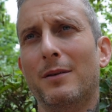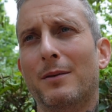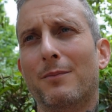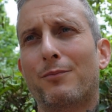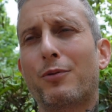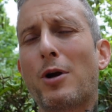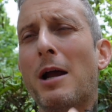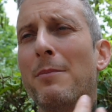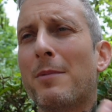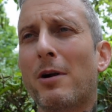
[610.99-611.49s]

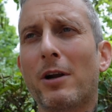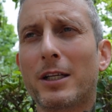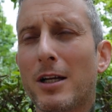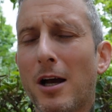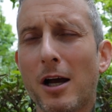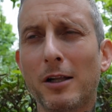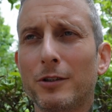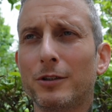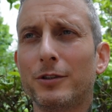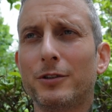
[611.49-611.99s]
primary
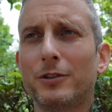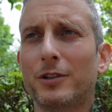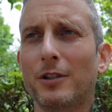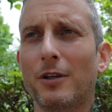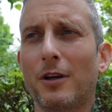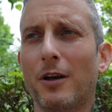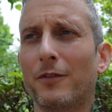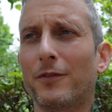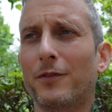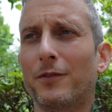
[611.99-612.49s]
colors
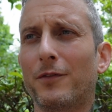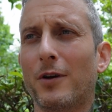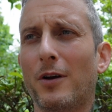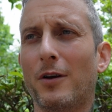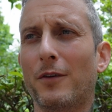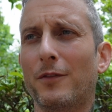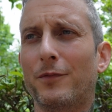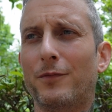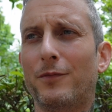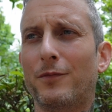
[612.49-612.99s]

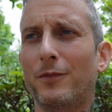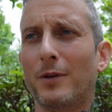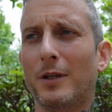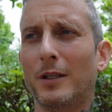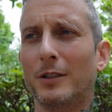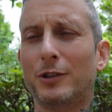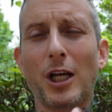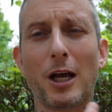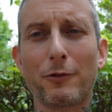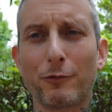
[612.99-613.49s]

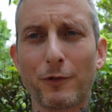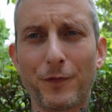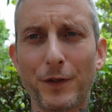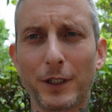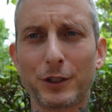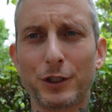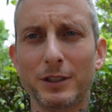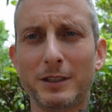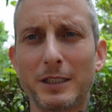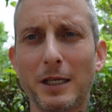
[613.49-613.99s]
of genre
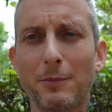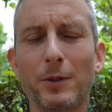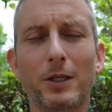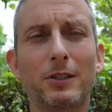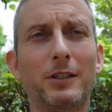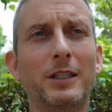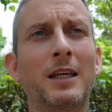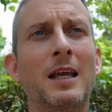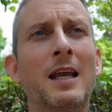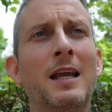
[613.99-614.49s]
fiction,
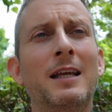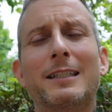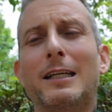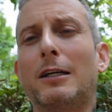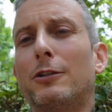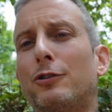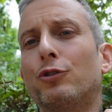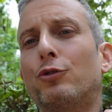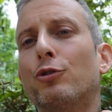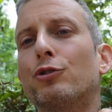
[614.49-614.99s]
typically
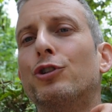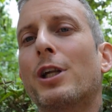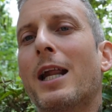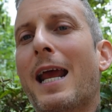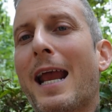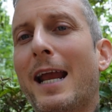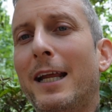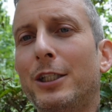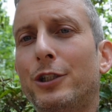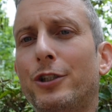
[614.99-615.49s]
characters who should
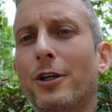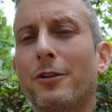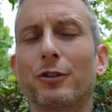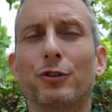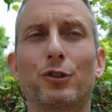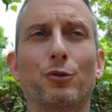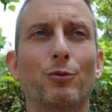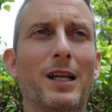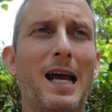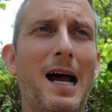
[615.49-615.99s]
hate each other
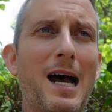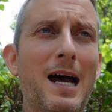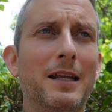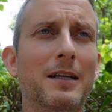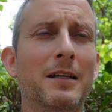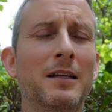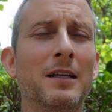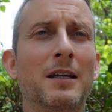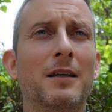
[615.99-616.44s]
do not.